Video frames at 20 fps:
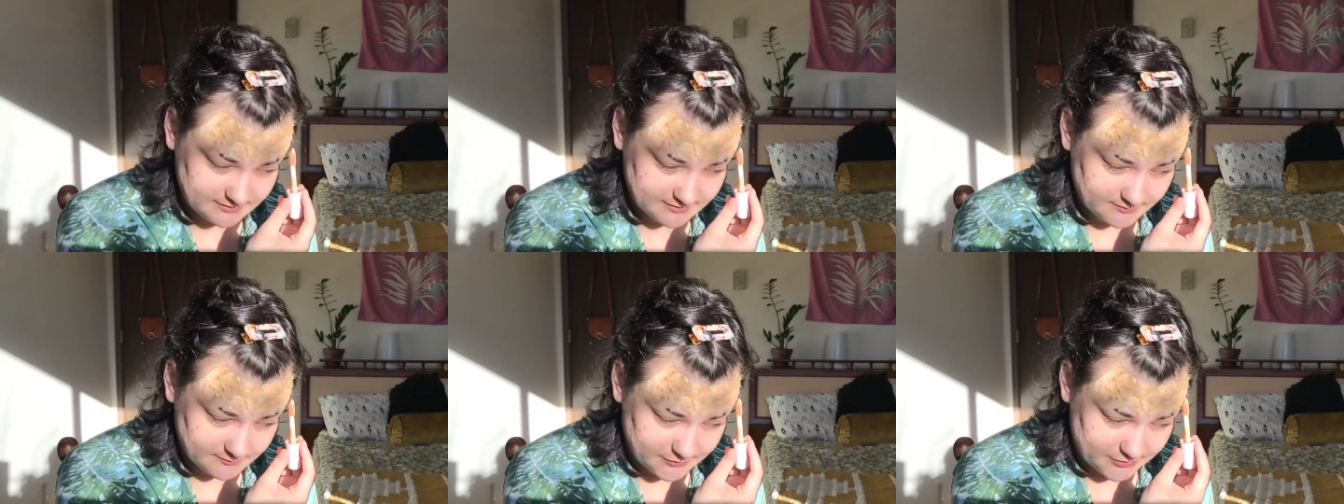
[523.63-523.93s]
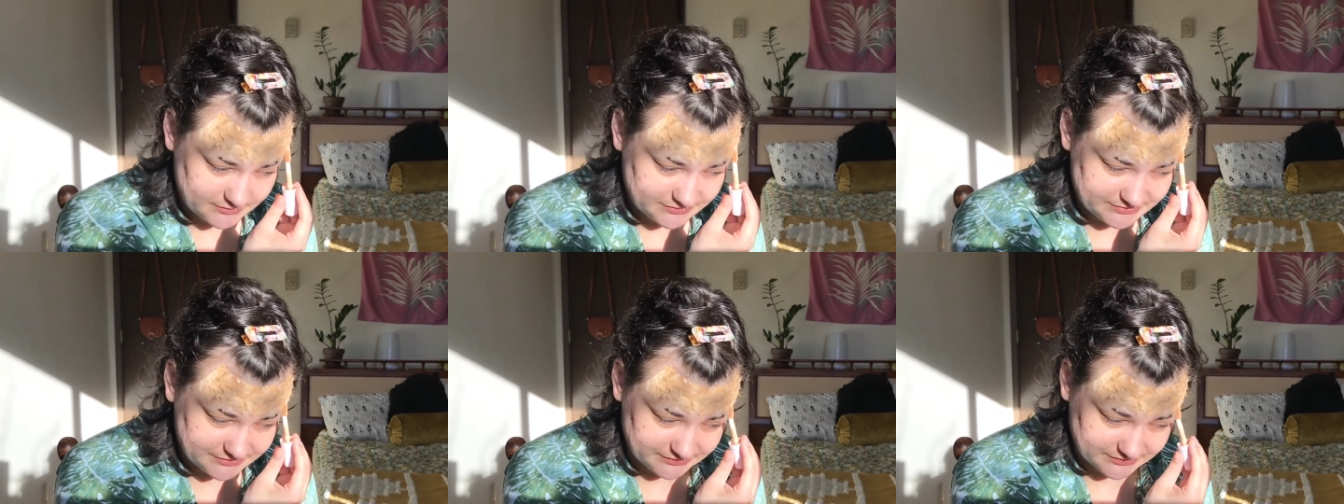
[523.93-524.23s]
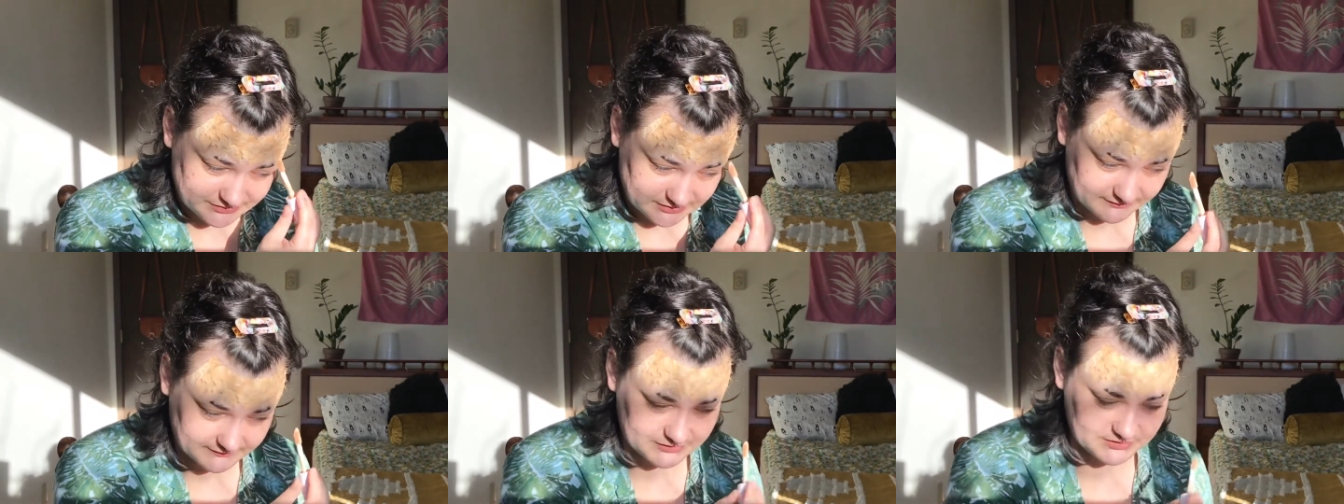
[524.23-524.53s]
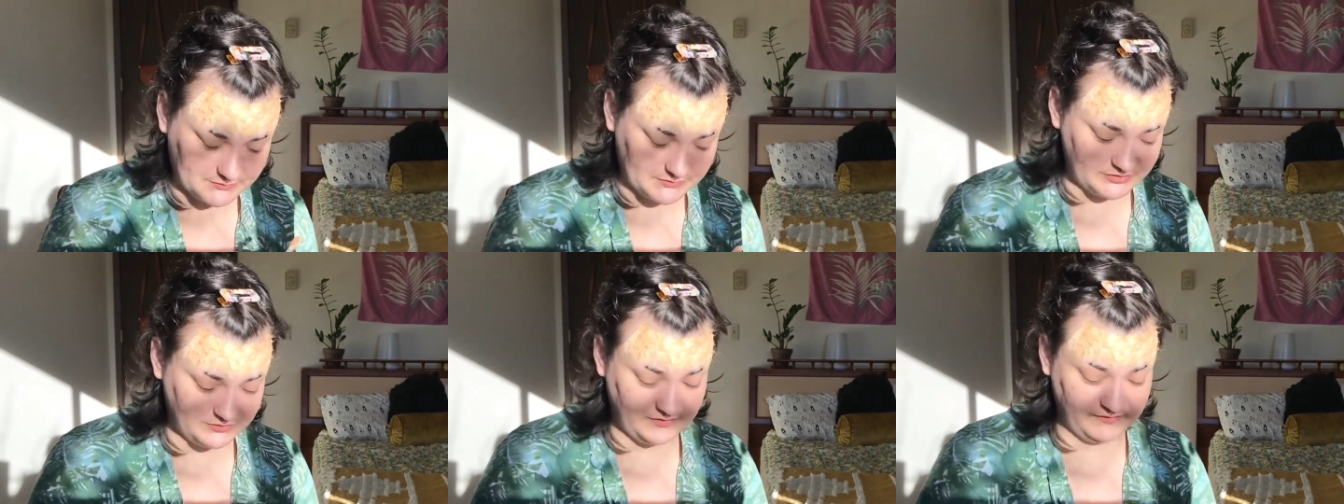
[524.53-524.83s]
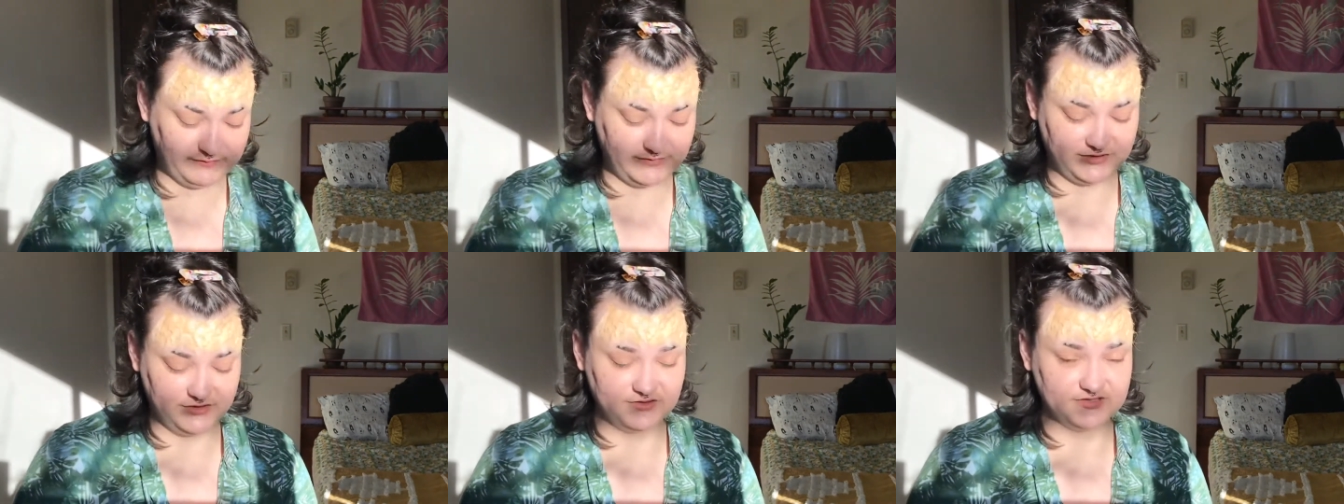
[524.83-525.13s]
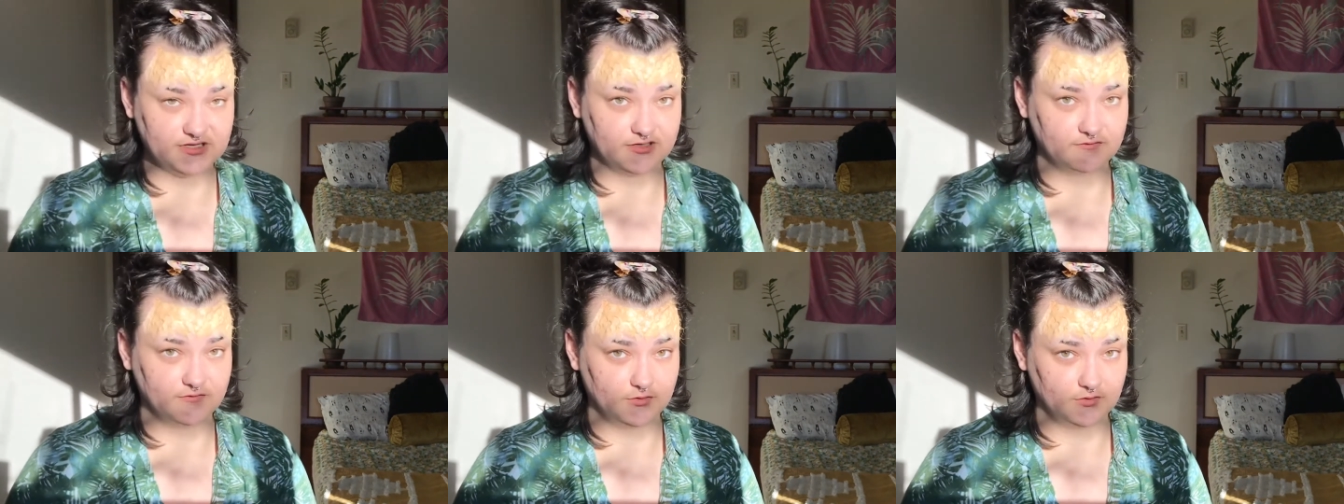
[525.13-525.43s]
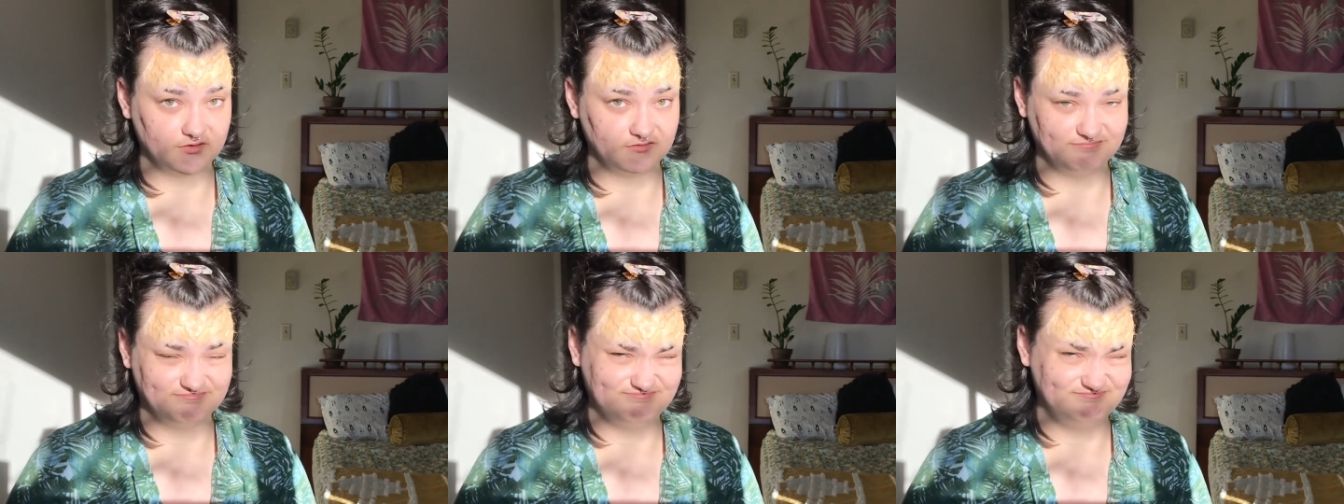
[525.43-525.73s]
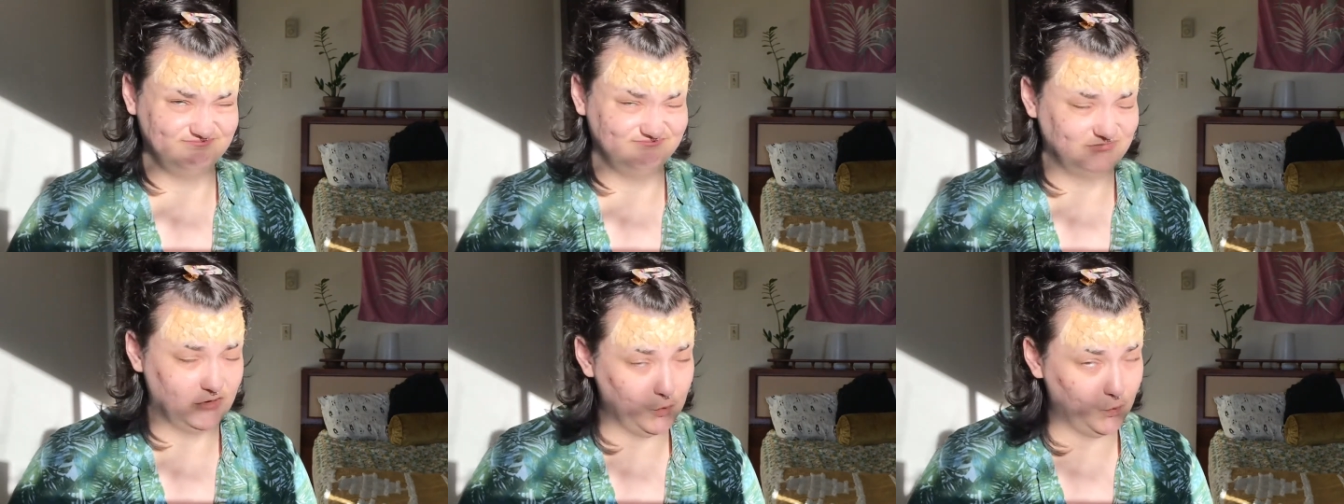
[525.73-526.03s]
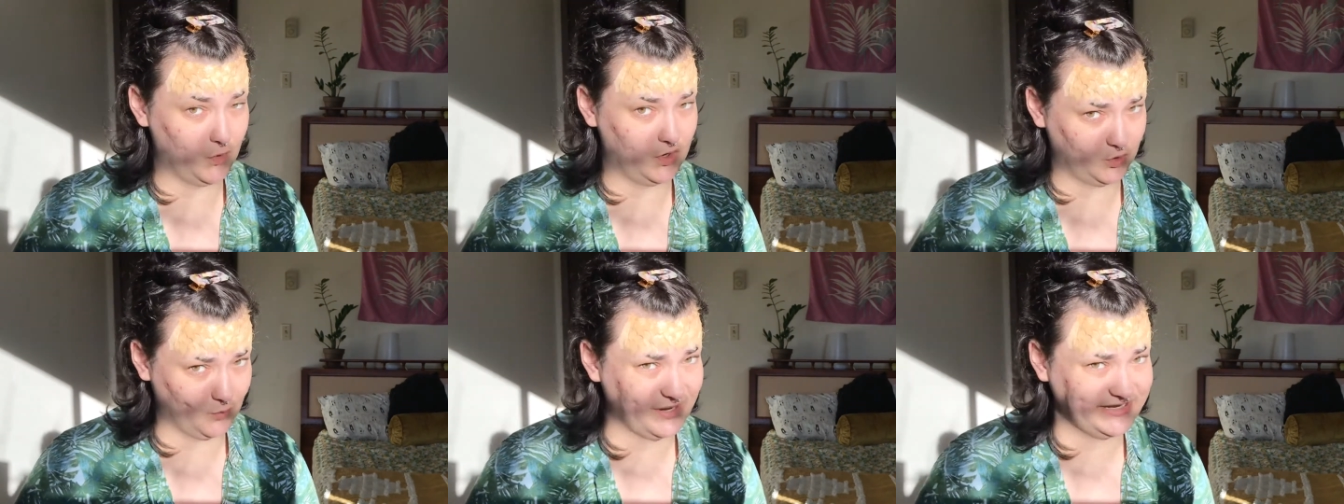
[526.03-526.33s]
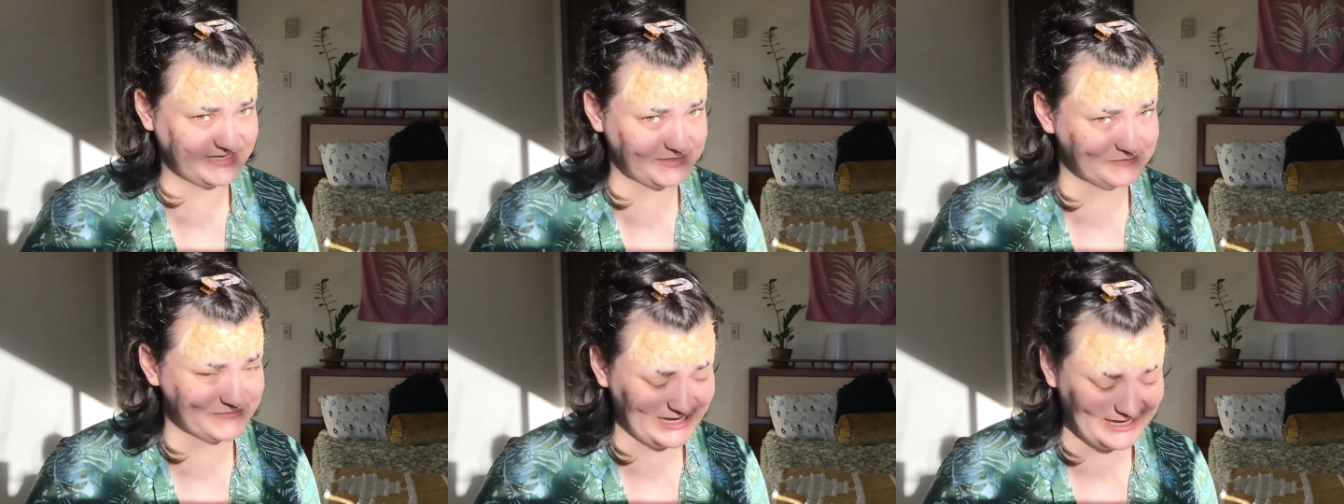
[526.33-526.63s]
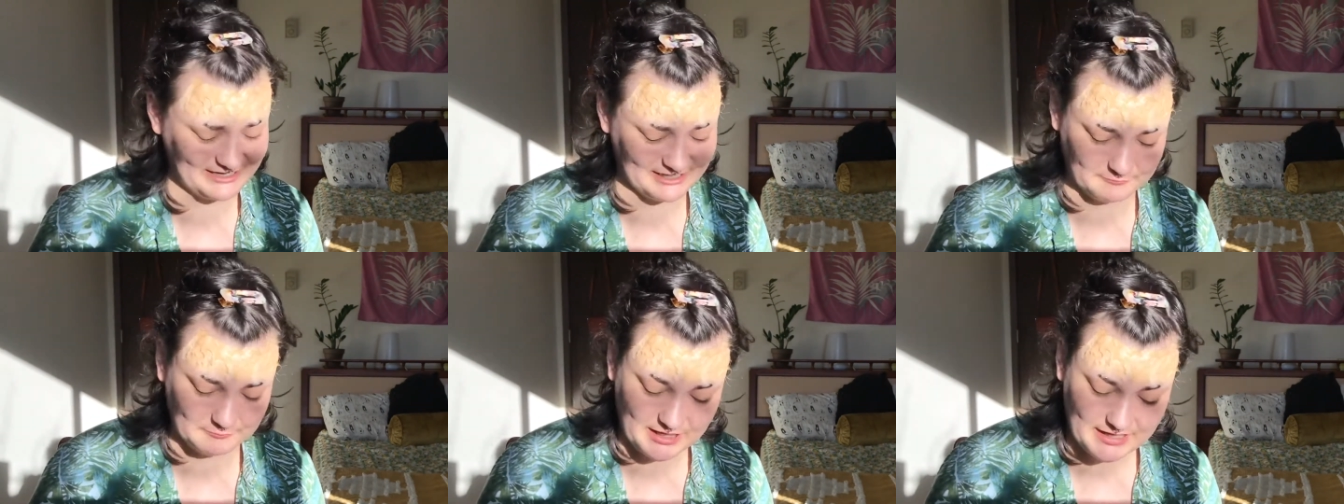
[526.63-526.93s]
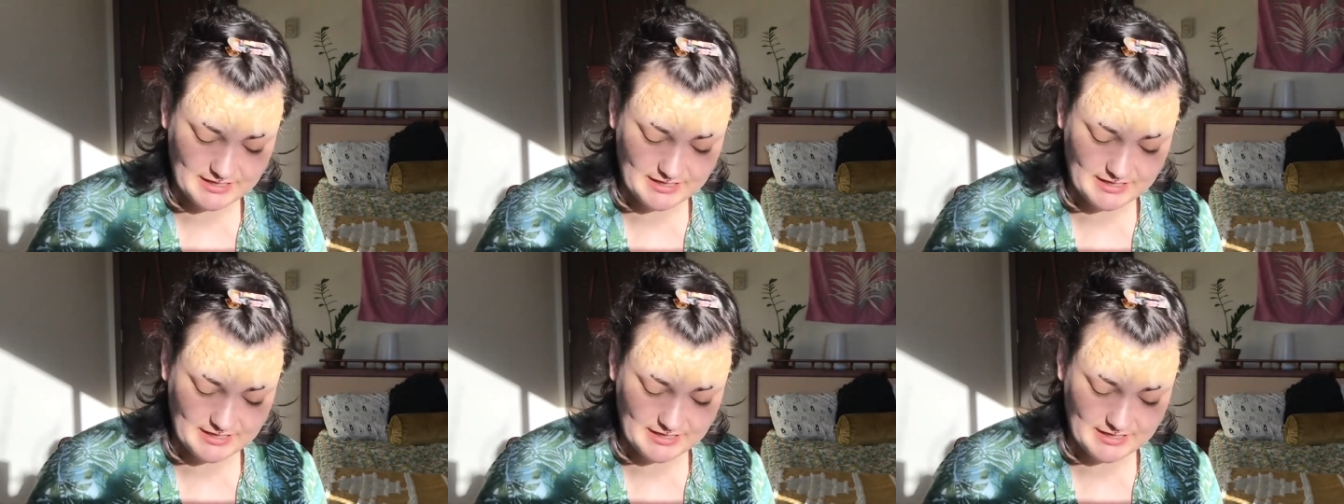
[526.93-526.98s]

postal service, which we've been using for quite some time.